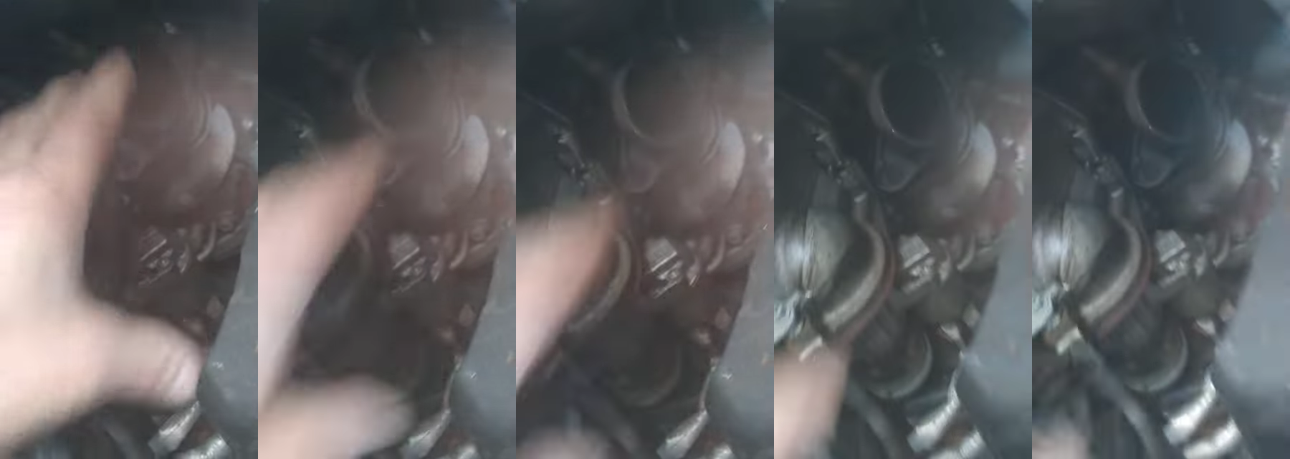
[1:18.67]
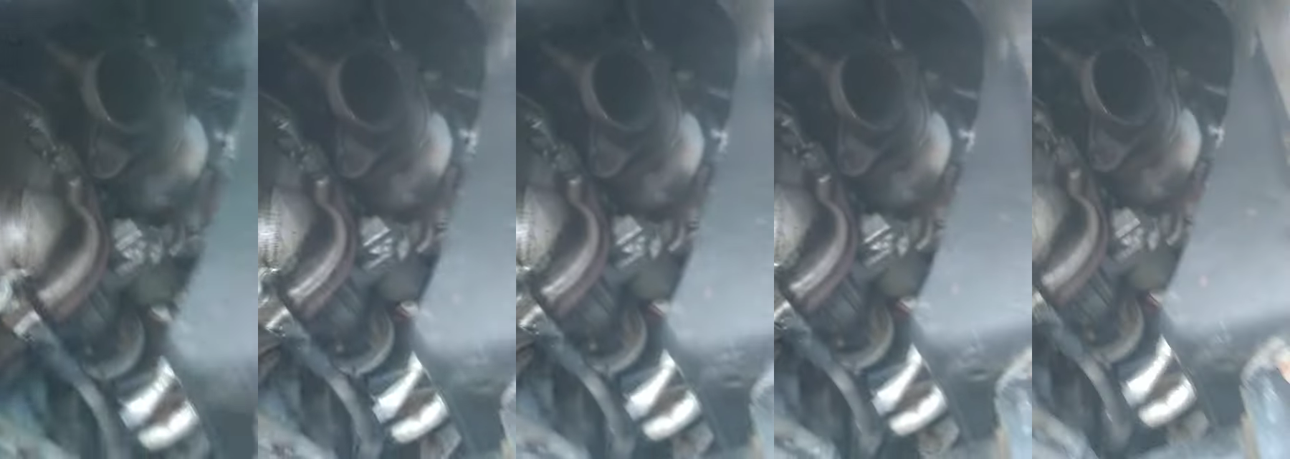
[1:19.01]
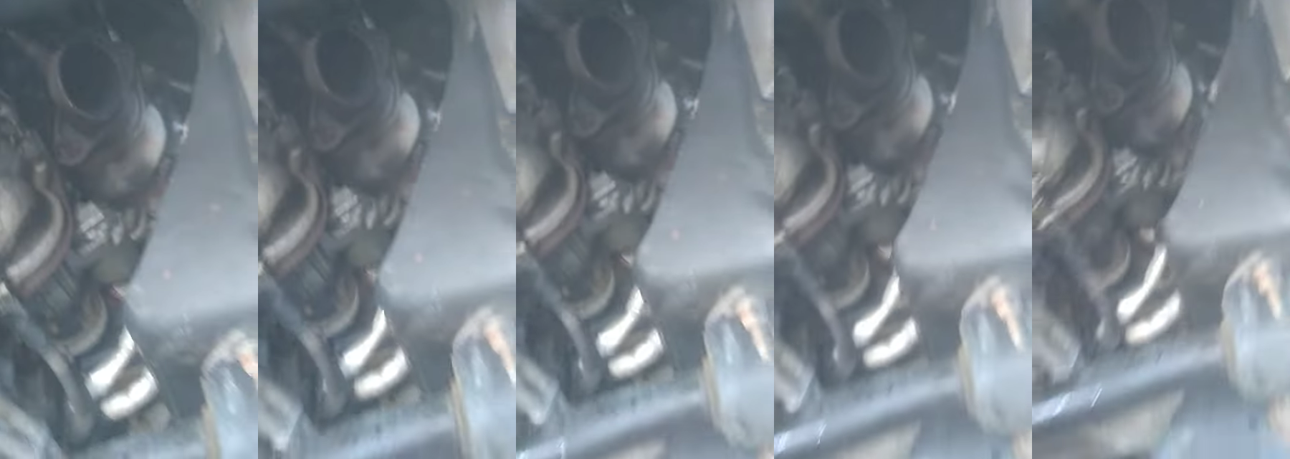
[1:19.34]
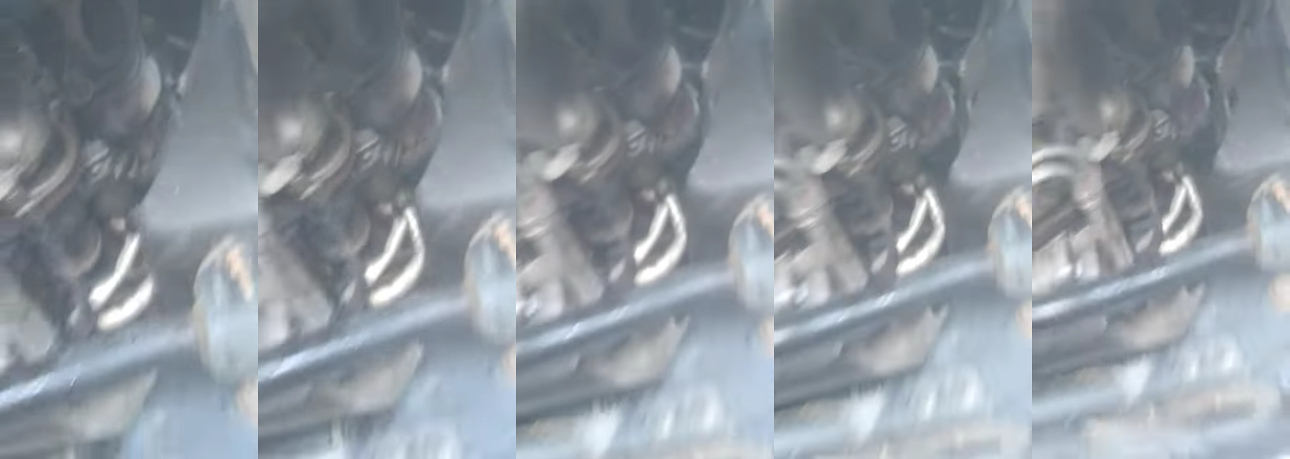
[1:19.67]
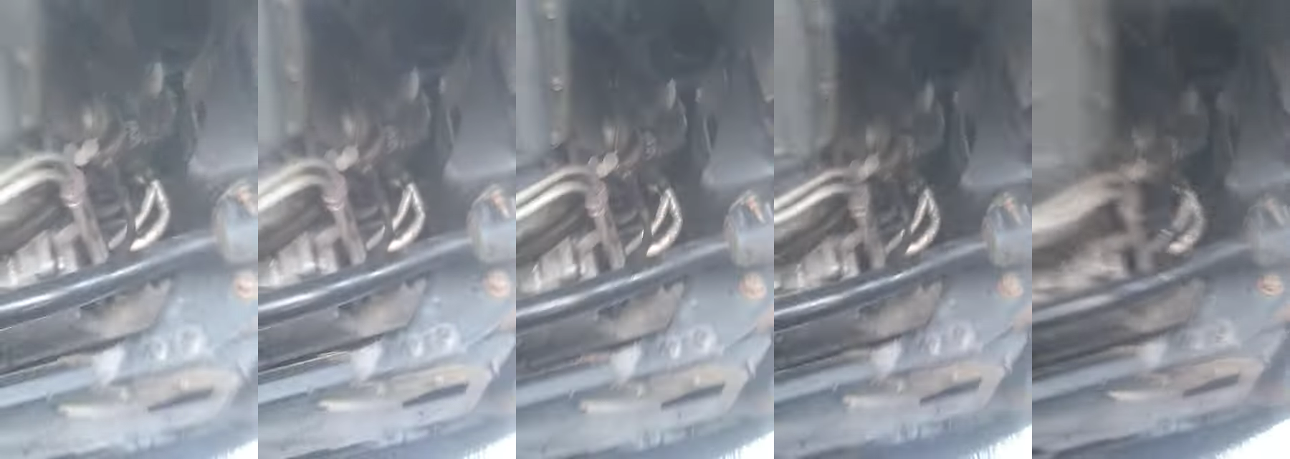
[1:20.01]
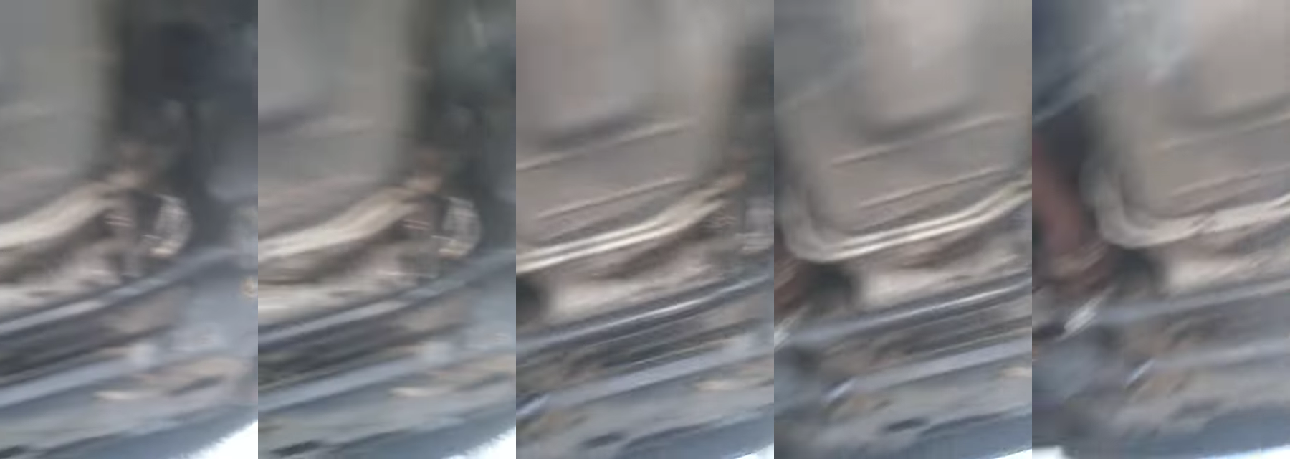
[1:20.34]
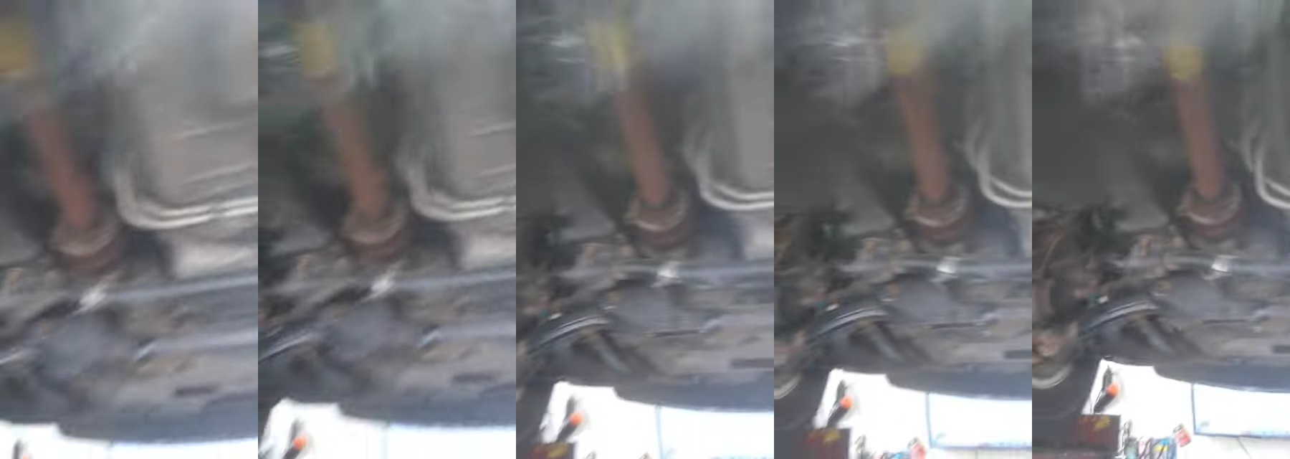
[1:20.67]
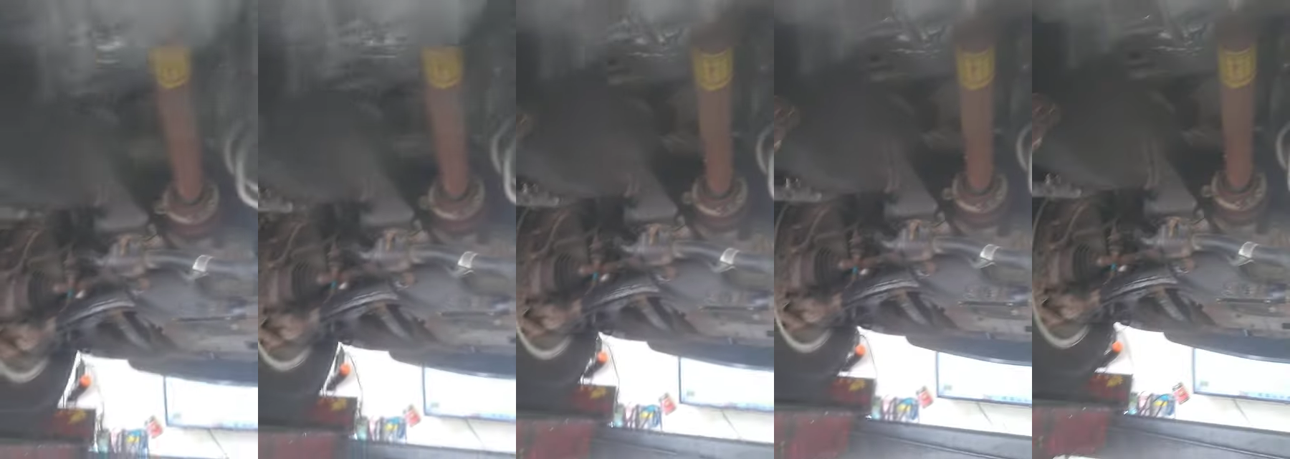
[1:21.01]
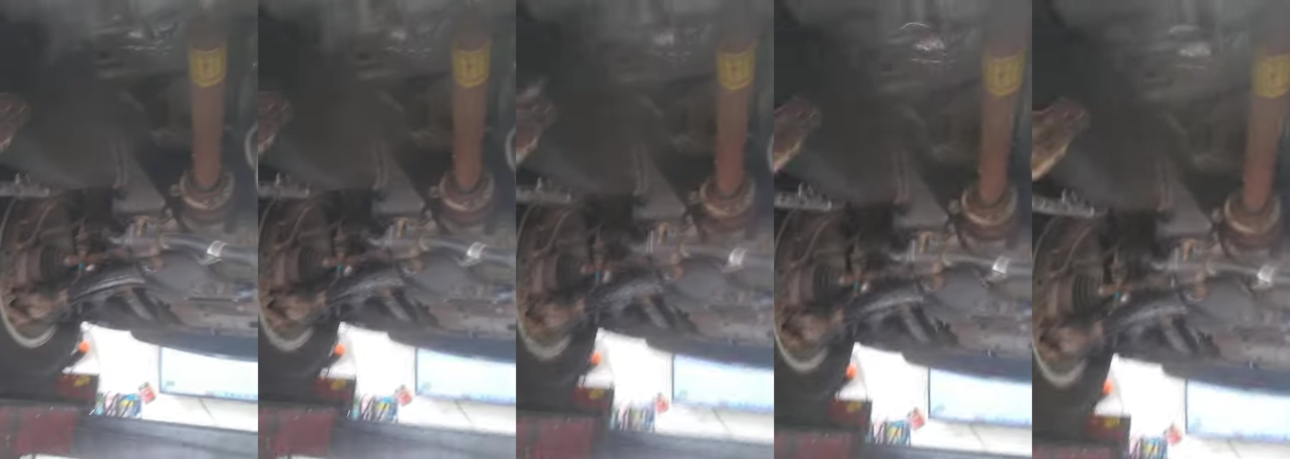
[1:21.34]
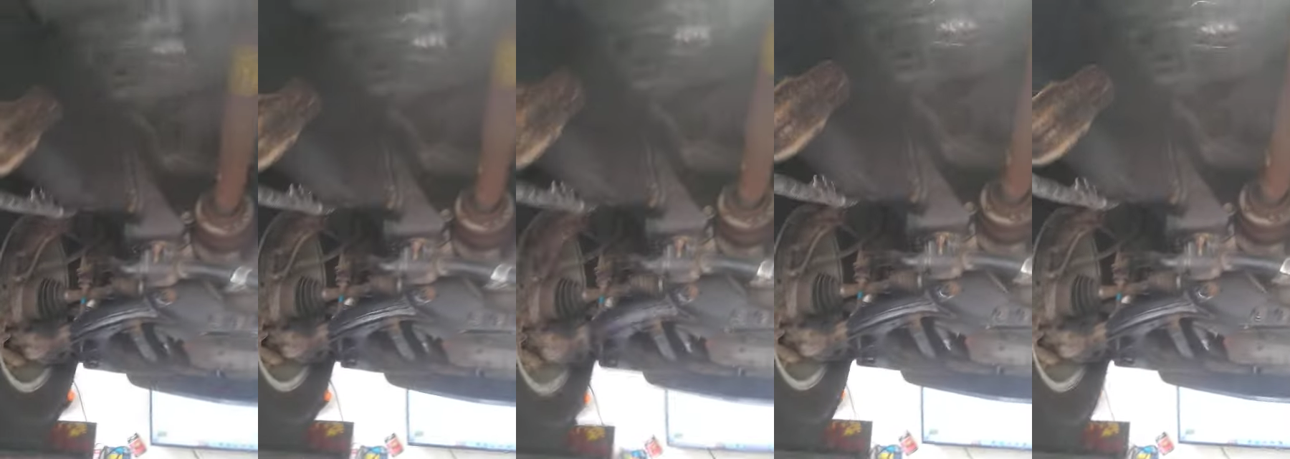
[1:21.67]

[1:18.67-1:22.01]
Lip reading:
No face is visible, so there are no lips to read.